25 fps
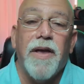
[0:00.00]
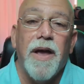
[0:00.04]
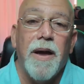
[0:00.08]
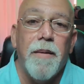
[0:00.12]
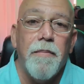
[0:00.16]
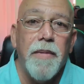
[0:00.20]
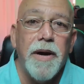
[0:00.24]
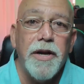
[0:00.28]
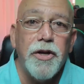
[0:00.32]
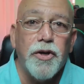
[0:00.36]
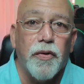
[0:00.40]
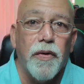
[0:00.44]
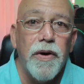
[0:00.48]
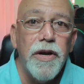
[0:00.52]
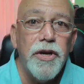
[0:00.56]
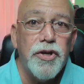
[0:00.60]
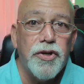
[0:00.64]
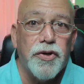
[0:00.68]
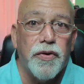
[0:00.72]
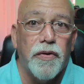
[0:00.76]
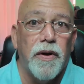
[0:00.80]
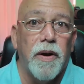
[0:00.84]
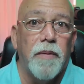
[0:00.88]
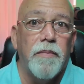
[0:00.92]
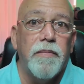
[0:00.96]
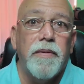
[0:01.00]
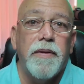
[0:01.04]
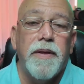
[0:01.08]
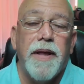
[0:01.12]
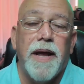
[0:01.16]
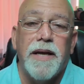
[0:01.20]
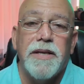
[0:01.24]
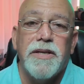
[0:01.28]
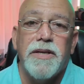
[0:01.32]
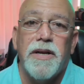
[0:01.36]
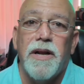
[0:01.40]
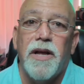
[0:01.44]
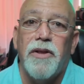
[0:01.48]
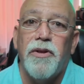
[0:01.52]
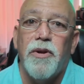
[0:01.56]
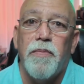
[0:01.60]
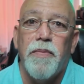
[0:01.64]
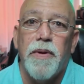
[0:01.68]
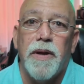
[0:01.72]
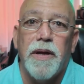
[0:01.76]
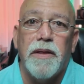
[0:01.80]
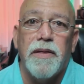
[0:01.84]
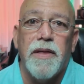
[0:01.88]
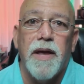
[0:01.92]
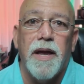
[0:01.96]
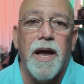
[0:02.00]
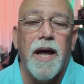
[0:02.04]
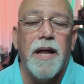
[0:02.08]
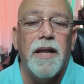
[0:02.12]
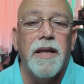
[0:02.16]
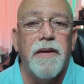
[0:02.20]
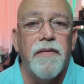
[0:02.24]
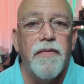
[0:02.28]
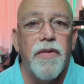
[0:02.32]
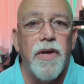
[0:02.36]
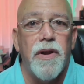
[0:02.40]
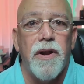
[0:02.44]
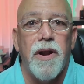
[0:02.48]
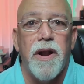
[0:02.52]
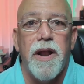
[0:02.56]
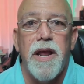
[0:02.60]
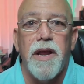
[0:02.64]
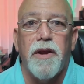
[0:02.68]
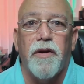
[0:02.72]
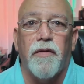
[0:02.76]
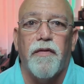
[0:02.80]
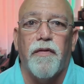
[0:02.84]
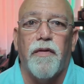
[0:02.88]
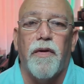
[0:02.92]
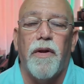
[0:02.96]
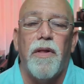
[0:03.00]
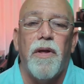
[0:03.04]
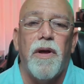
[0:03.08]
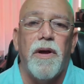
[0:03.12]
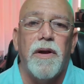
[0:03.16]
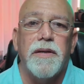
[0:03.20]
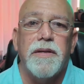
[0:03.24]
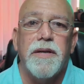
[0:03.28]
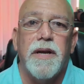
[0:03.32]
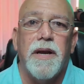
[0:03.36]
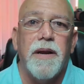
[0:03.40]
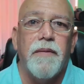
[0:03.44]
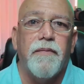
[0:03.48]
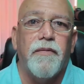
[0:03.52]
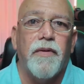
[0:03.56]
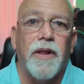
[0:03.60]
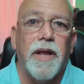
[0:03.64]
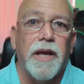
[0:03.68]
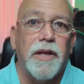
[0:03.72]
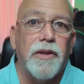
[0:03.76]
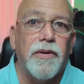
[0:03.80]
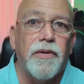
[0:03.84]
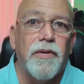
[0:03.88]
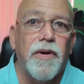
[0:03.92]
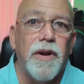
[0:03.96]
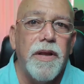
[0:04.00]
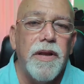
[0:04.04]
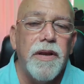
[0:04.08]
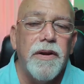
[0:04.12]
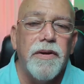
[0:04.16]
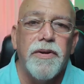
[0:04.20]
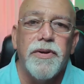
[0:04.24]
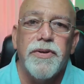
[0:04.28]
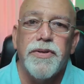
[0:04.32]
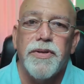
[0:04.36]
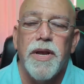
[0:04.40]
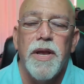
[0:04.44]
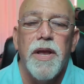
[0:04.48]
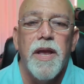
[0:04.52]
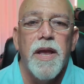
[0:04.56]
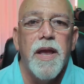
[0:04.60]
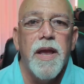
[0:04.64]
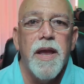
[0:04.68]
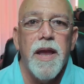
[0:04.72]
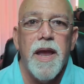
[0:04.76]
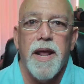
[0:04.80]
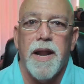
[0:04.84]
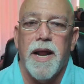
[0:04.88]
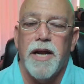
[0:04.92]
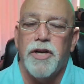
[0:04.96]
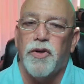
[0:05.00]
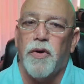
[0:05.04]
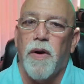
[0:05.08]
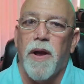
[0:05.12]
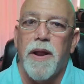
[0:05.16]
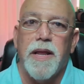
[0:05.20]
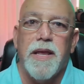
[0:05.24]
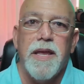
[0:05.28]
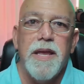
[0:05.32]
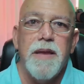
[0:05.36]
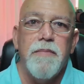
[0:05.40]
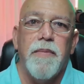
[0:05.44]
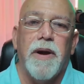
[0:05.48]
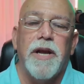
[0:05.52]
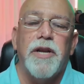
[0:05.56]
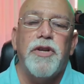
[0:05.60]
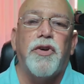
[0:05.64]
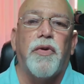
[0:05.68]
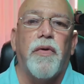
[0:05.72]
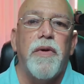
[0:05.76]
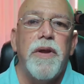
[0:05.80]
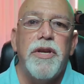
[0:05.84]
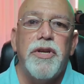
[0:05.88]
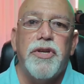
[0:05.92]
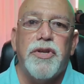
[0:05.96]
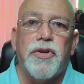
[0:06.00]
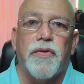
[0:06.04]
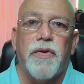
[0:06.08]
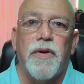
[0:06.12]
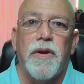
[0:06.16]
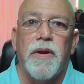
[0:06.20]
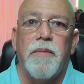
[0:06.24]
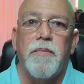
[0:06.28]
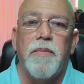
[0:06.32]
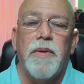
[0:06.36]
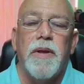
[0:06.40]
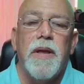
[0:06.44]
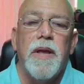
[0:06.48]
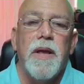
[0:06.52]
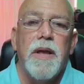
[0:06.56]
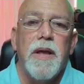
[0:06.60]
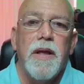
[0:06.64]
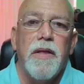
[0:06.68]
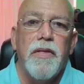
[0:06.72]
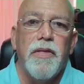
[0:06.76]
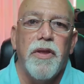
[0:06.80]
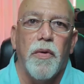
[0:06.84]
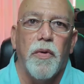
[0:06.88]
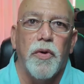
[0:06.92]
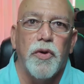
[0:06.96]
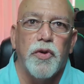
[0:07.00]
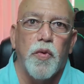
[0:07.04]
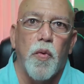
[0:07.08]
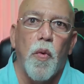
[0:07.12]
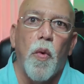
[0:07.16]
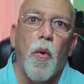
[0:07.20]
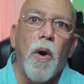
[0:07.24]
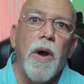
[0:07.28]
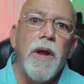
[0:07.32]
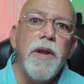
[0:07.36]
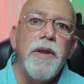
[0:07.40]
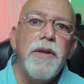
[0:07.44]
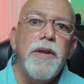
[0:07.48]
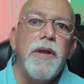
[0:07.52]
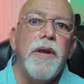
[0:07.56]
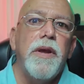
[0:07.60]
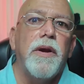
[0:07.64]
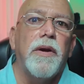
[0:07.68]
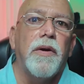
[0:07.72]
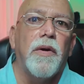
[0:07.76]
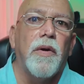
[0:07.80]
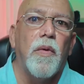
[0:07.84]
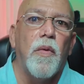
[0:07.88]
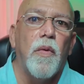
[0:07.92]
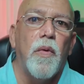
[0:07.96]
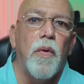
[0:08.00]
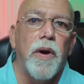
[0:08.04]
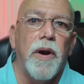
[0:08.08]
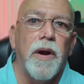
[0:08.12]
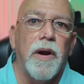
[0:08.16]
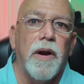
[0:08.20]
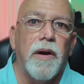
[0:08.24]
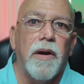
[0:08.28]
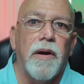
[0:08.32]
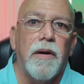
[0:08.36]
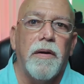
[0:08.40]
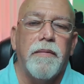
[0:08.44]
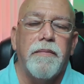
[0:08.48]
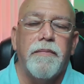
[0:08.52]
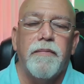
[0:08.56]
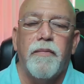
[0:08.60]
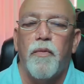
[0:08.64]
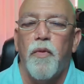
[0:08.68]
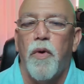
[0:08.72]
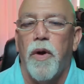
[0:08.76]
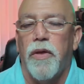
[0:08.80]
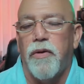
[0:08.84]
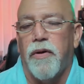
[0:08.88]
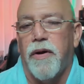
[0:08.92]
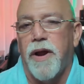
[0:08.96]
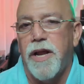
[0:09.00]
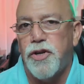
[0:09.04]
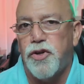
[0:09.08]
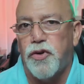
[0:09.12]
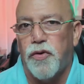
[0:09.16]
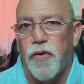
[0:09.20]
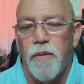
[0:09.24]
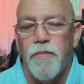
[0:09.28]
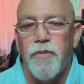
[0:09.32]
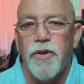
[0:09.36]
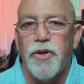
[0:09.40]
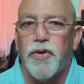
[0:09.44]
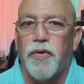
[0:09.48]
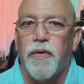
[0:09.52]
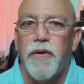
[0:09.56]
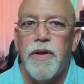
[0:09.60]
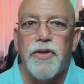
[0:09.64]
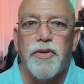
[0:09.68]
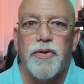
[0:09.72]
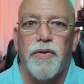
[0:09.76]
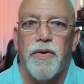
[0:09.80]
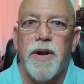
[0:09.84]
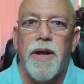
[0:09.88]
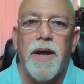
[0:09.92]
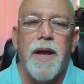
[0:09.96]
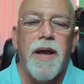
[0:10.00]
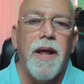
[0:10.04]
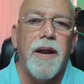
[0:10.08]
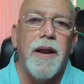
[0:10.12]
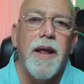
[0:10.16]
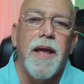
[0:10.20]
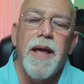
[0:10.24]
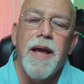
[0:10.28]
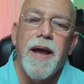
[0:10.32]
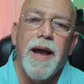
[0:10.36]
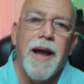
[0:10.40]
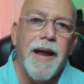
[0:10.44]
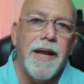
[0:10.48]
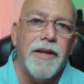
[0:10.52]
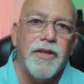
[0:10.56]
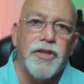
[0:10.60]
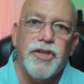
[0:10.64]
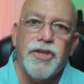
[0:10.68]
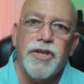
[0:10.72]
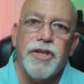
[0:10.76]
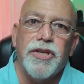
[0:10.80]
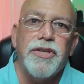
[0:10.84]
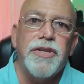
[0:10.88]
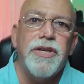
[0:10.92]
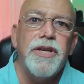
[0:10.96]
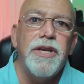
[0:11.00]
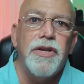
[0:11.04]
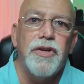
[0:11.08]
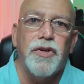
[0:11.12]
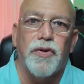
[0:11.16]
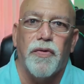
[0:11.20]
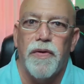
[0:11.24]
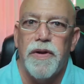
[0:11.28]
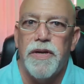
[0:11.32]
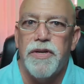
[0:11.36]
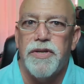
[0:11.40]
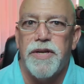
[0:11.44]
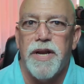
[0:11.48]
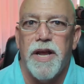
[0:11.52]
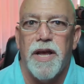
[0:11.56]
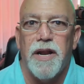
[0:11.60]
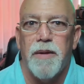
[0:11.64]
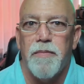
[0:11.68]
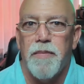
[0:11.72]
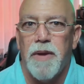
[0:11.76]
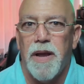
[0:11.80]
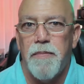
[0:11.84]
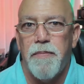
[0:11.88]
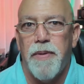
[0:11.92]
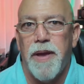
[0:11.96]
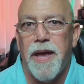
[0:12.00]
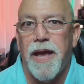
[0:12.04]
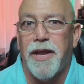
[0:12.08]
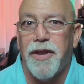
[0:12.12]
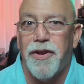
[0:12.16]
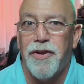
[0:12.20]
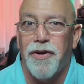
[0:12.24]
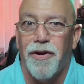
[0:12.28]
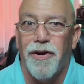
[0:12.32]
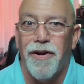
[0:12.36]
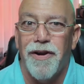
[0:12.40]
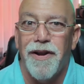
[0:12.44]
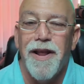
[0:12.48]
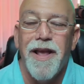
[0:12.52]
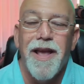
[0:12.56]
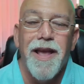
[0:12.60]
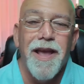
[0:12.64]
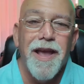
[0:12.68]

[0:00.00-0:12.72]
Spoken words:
kept my trees trimmed. That's another big thing. I lived on an acre for a long time, for like 30 years, and I try to keep my trees trimmed. There was one year where, whether I trimmed the trees or not, I had 16 trees down in my backyard,